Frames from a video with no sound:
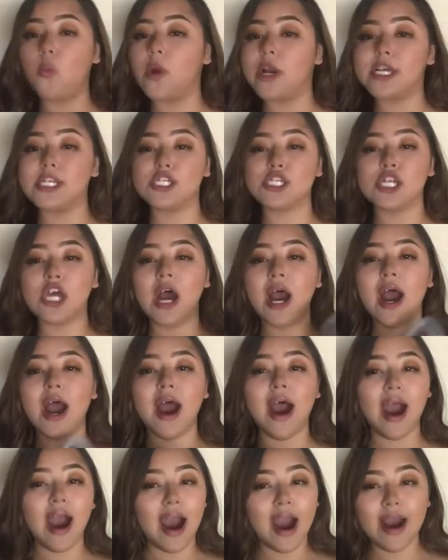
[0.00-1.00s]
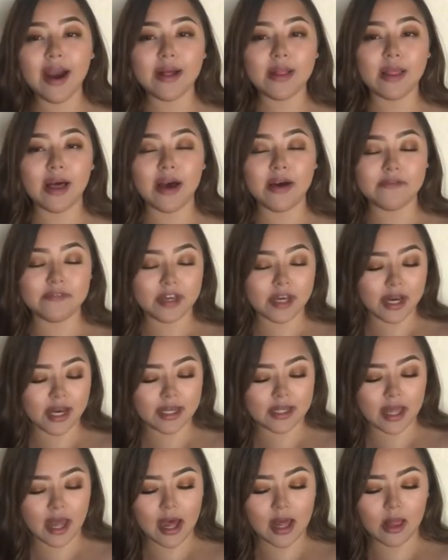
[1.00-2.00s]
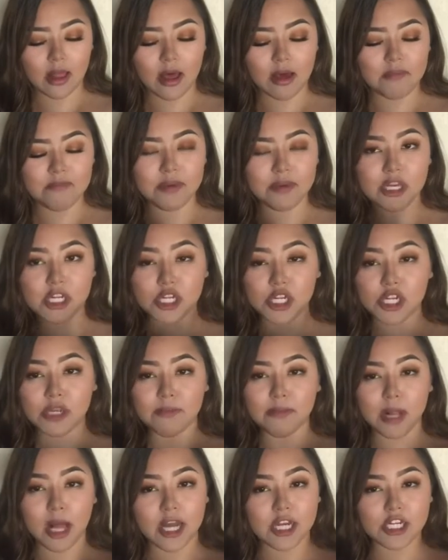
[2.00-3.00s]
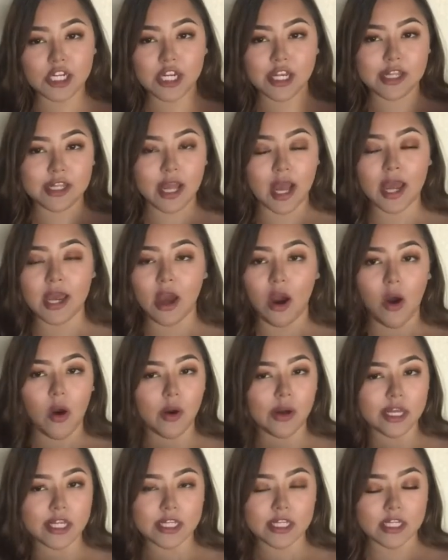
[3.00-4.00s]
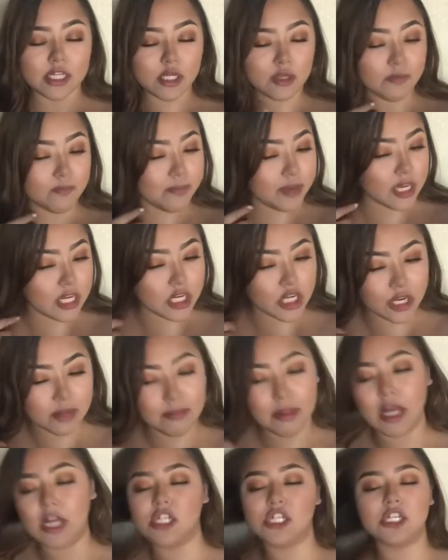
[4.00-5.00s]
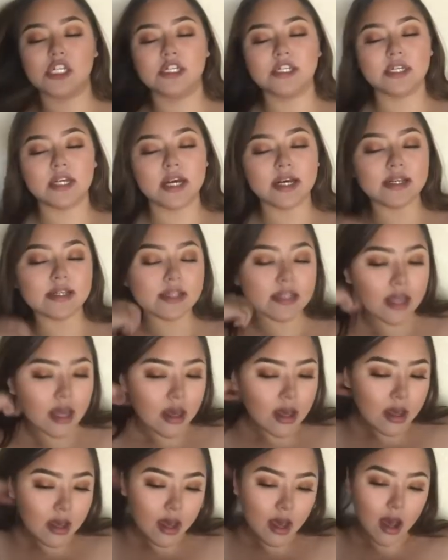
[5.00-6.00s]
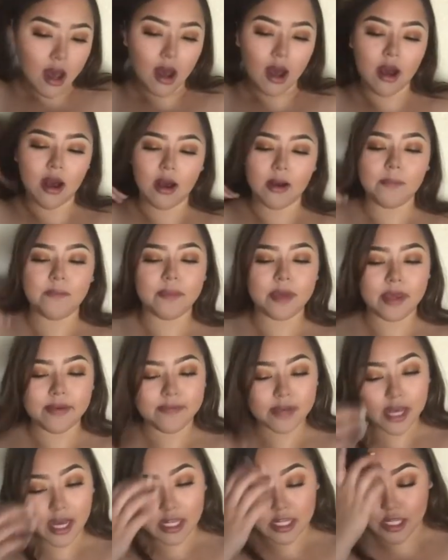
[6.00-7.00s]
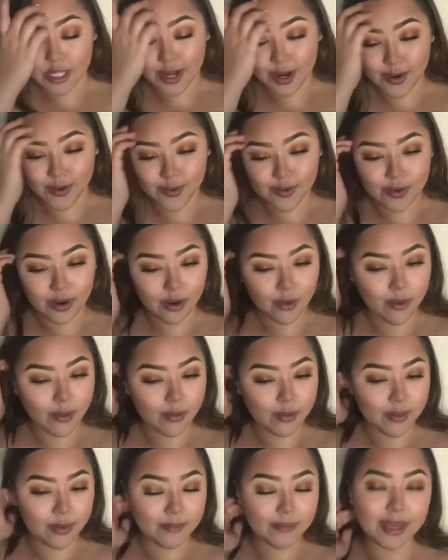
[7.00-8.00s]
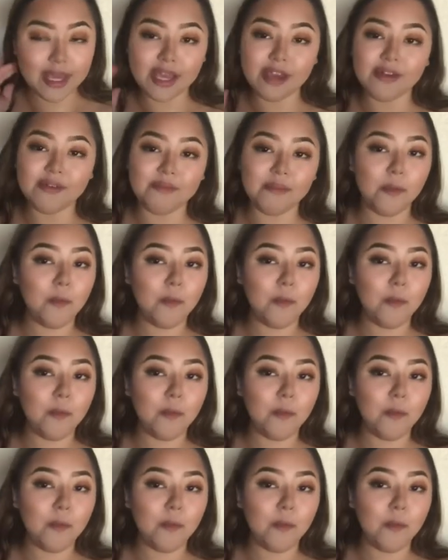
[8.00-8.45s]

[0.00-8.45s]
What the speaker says: which I love, you guys. I love peachy blushes. I always use peachy blushes, you guys. If you guys know me,